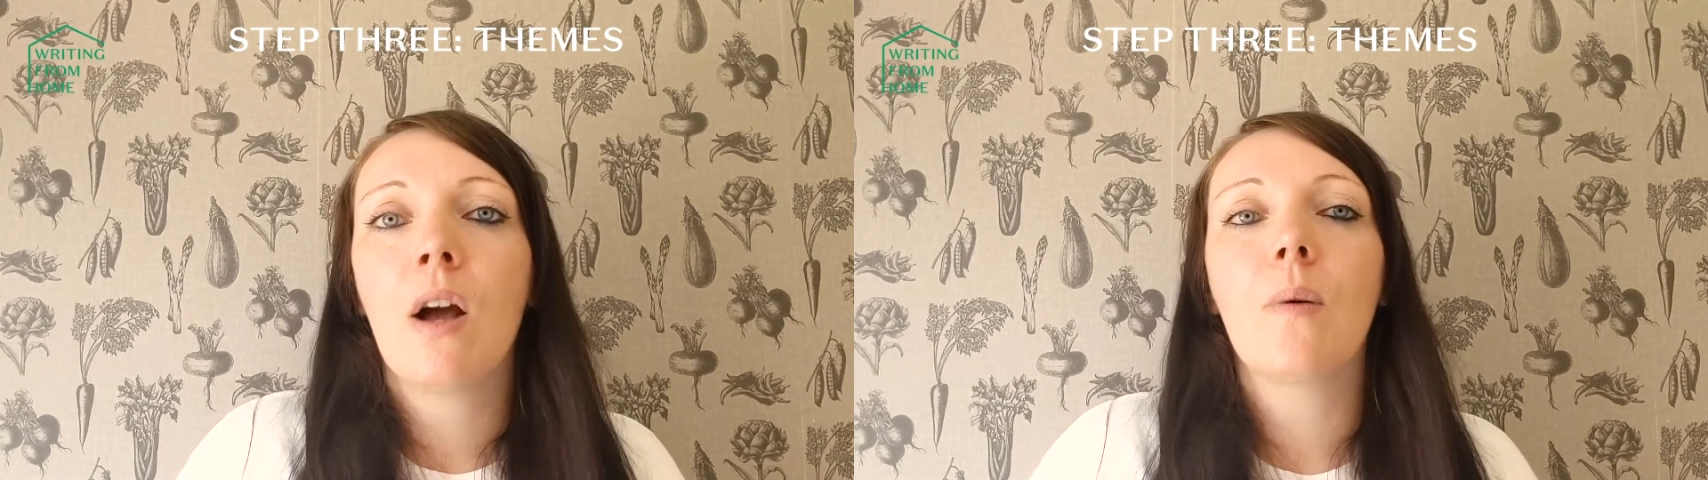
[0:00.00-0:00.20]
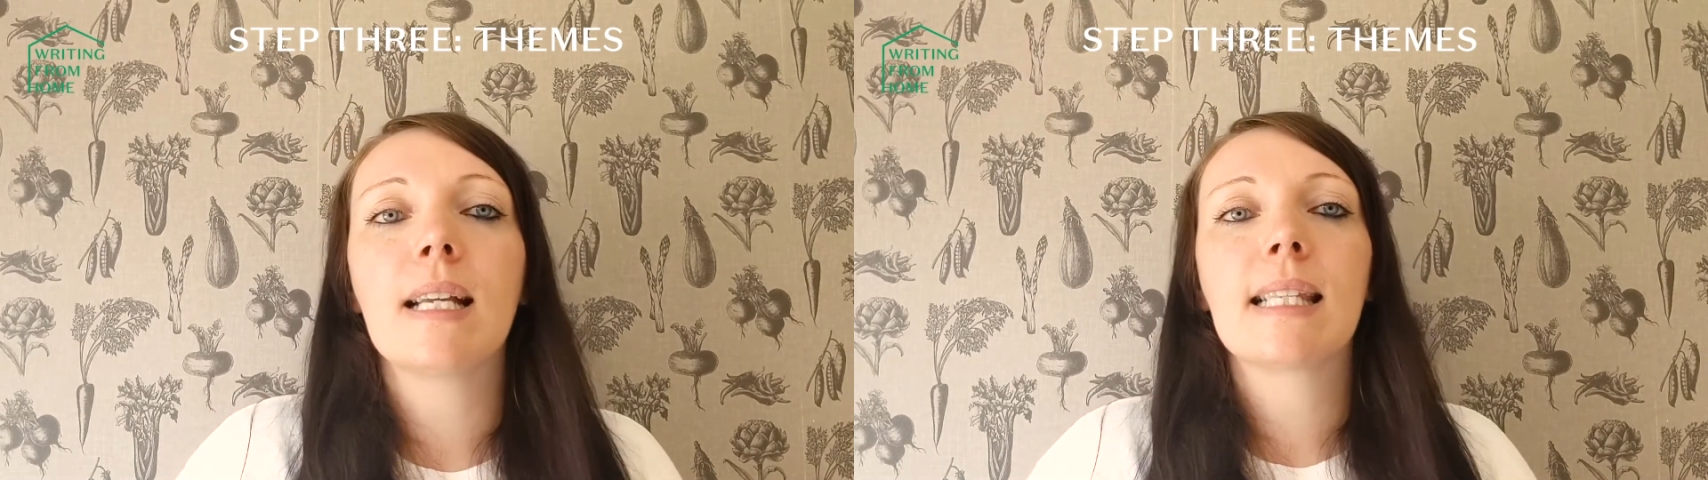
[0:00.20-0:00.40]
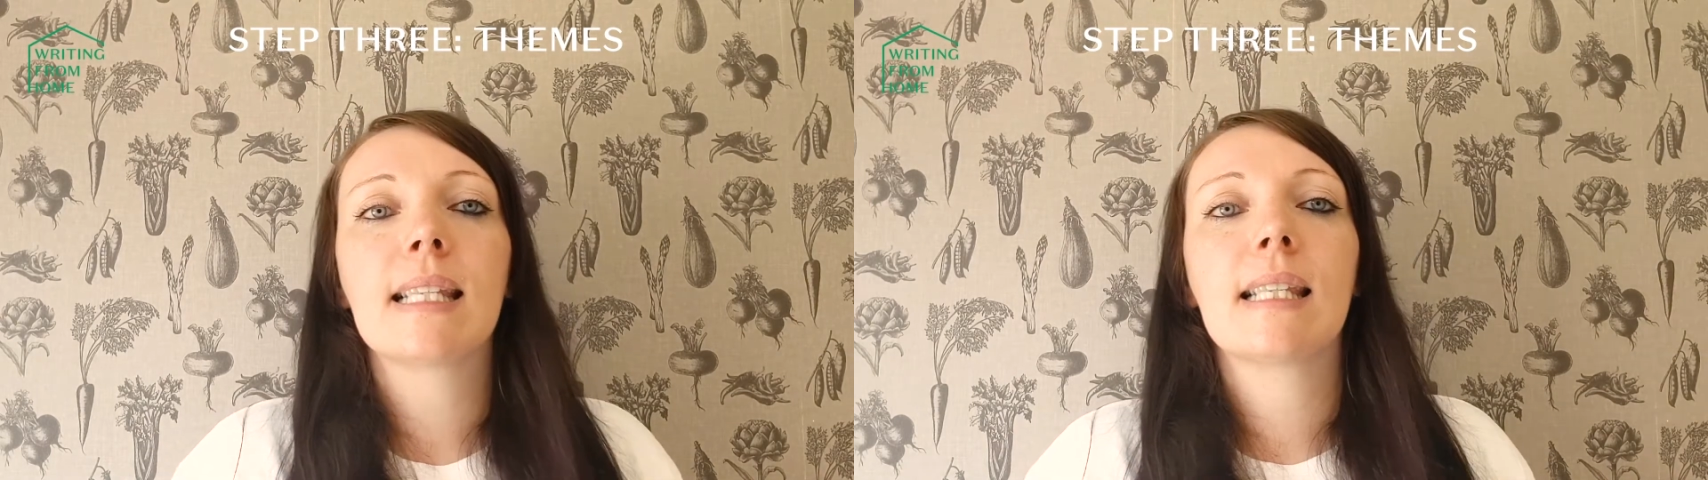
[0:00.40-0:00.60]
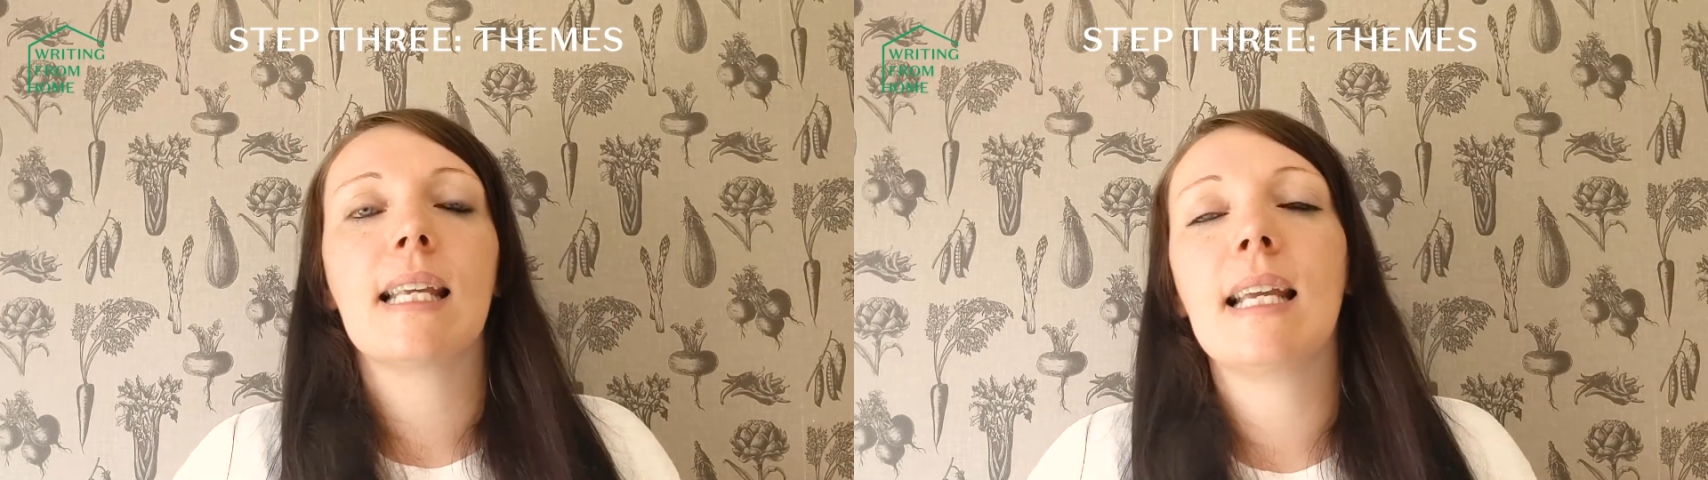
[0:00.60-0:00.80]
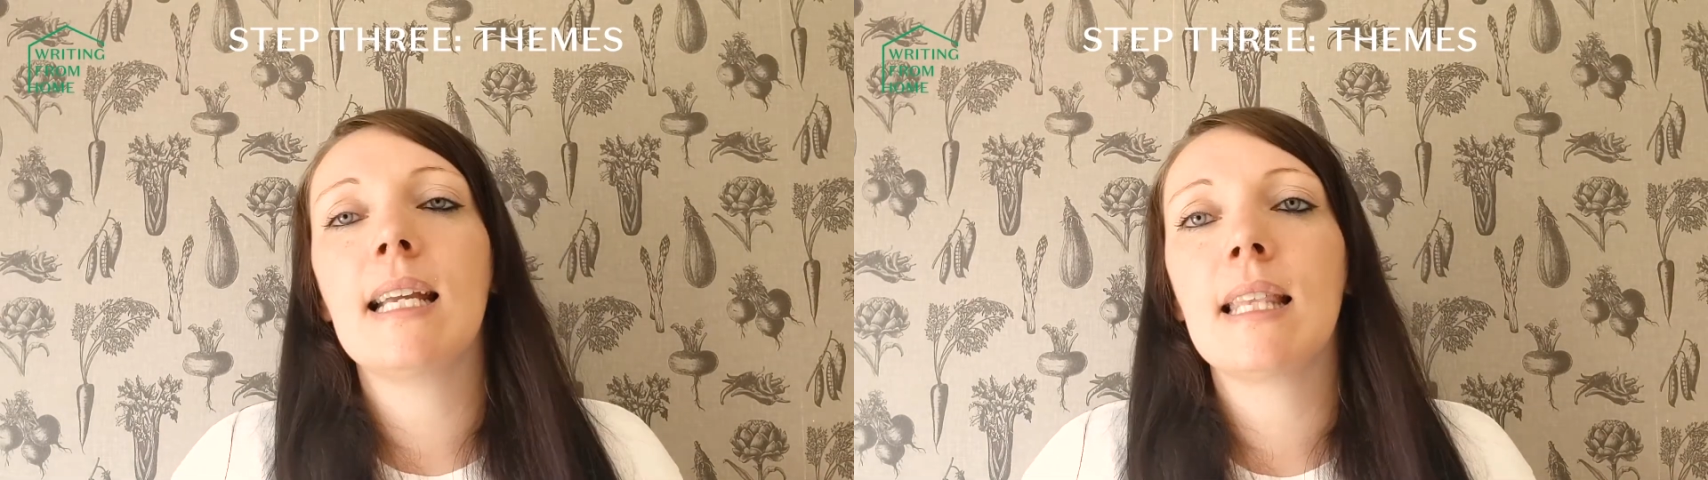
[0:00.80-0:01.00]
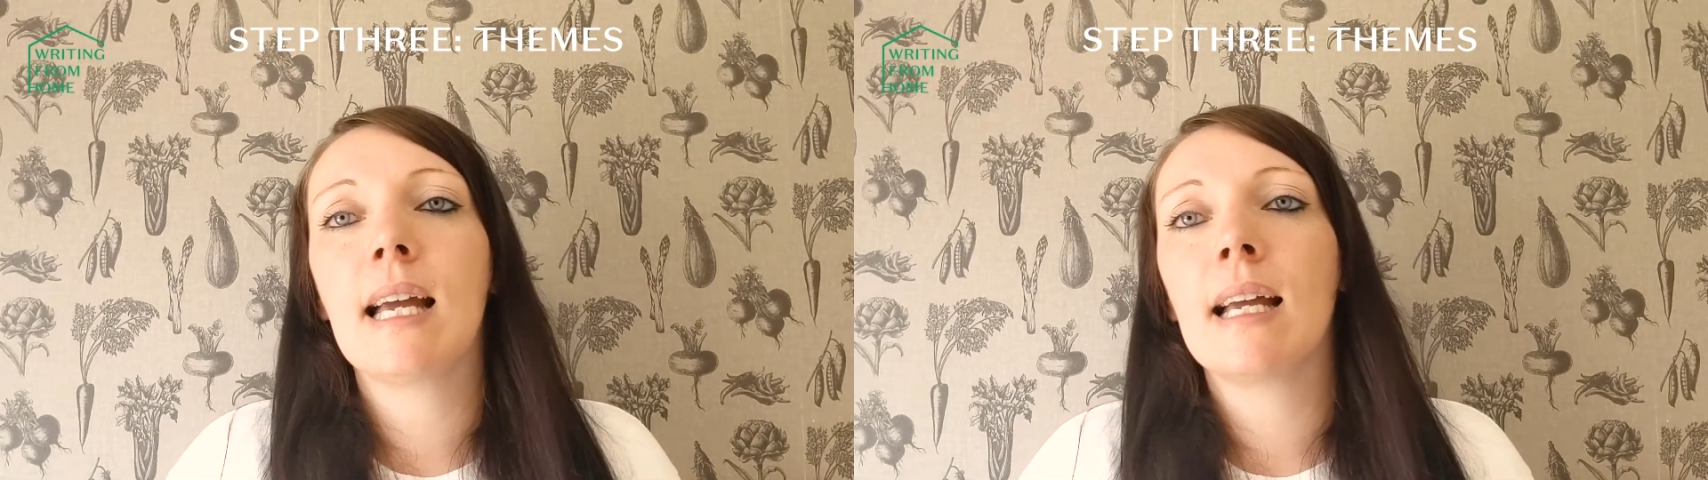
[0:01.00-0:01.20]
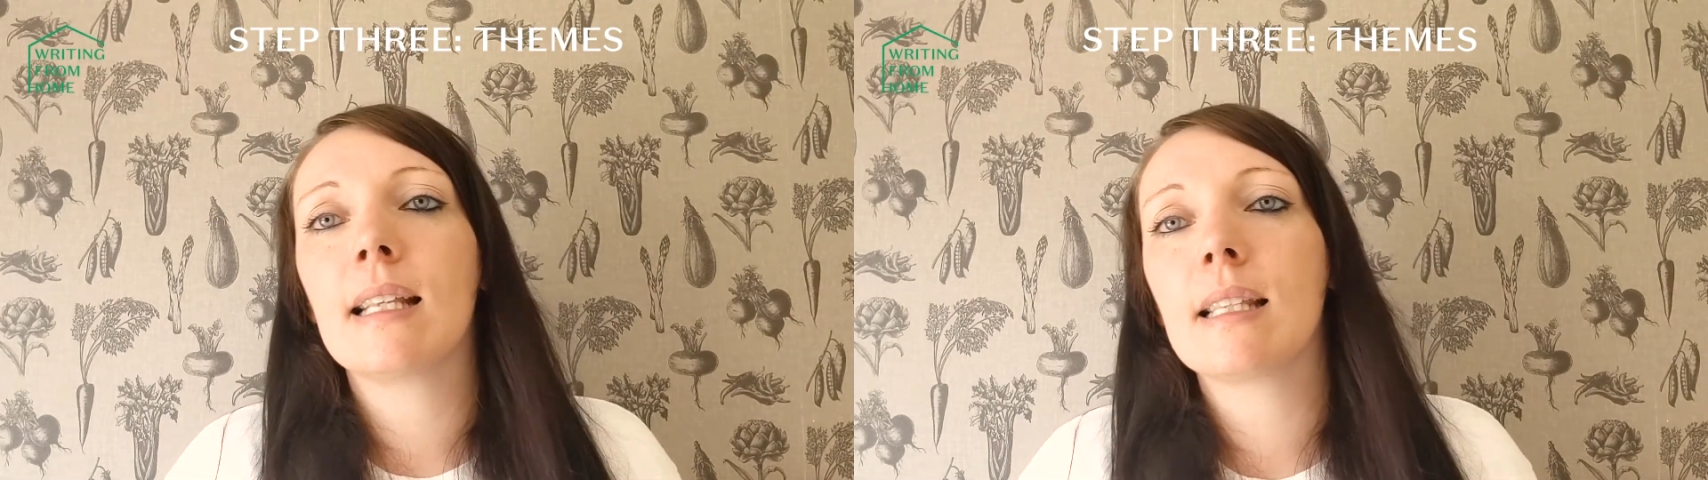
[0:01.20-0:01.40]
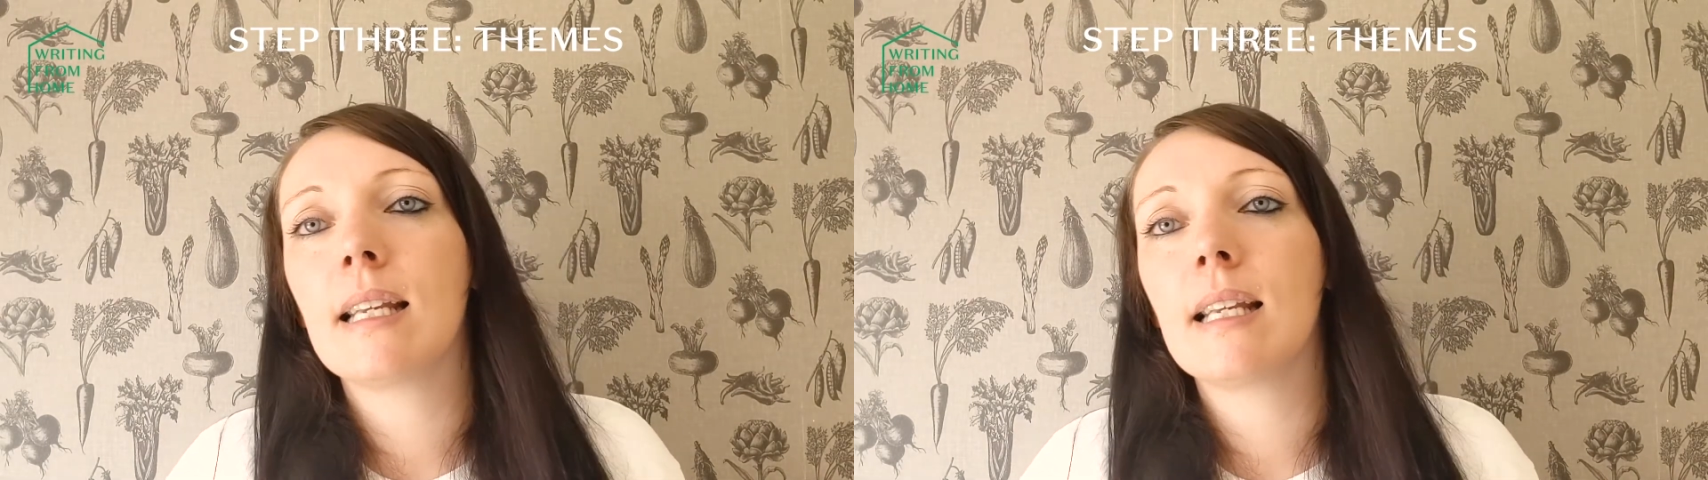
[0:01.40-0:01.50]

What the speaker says: We see that